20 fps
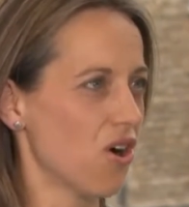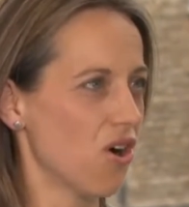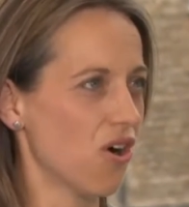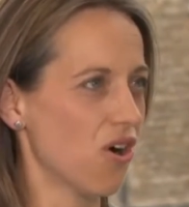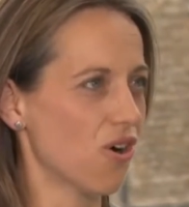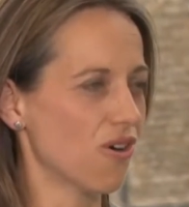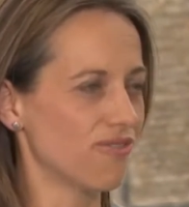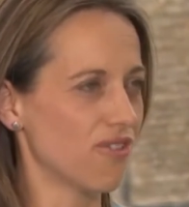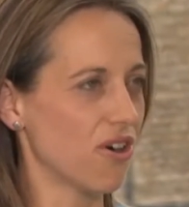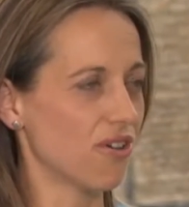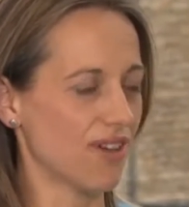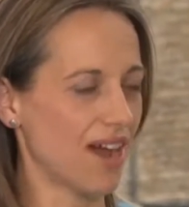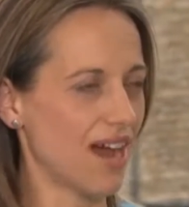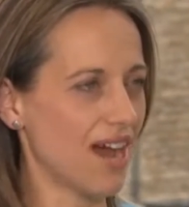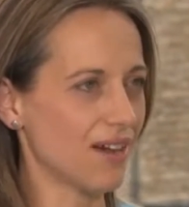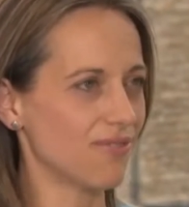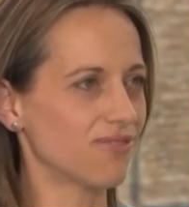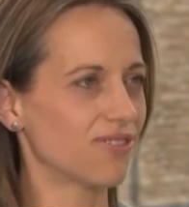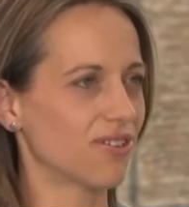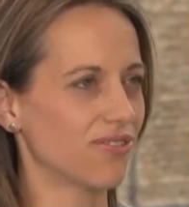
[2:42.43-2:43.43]
of a
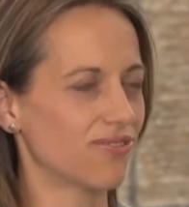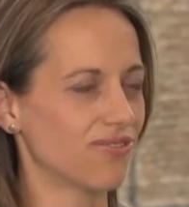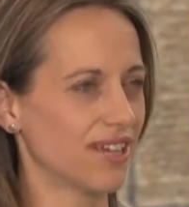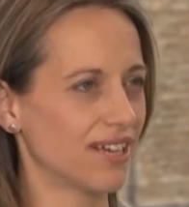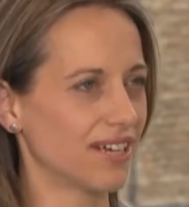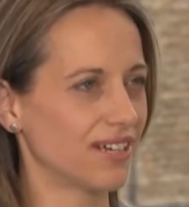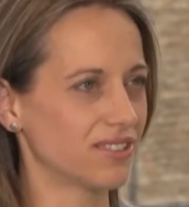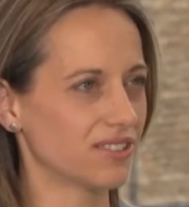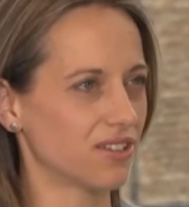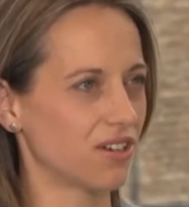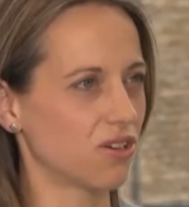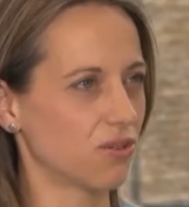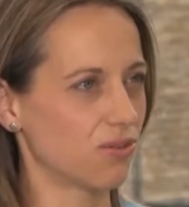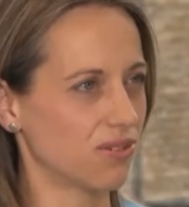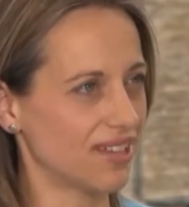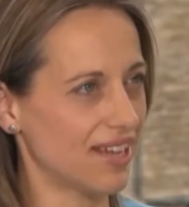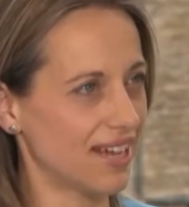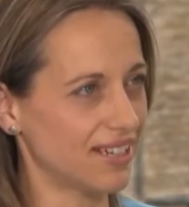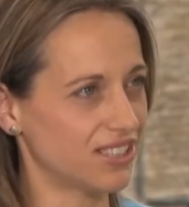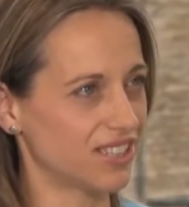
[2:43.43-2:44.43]
handful of things, along
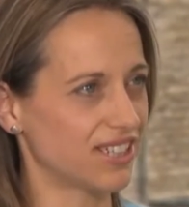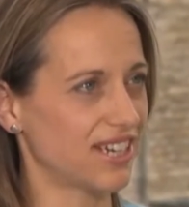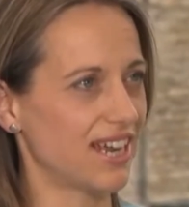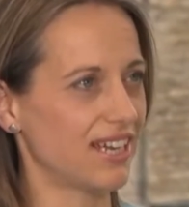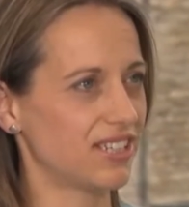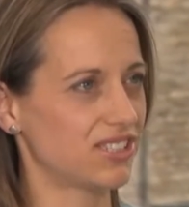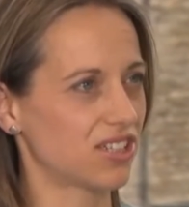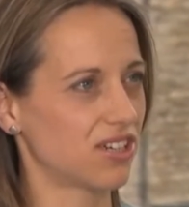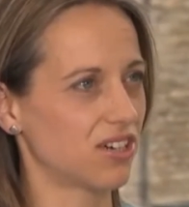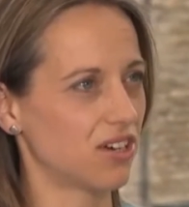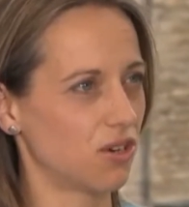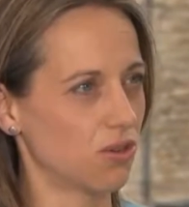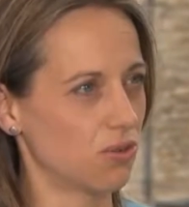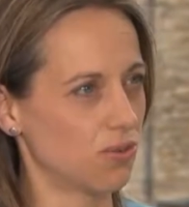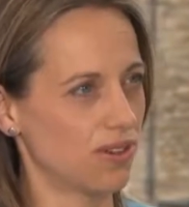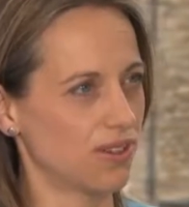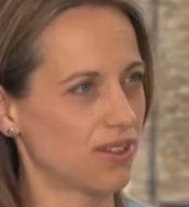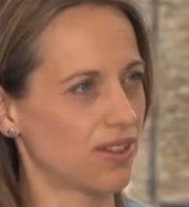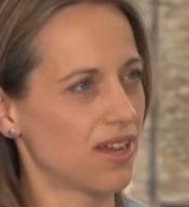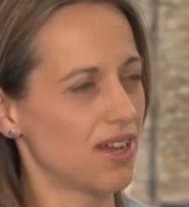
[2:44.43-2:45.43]
with education, along
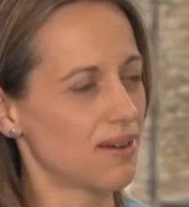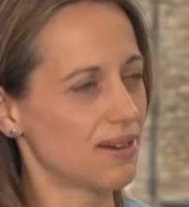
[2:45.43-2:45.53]
with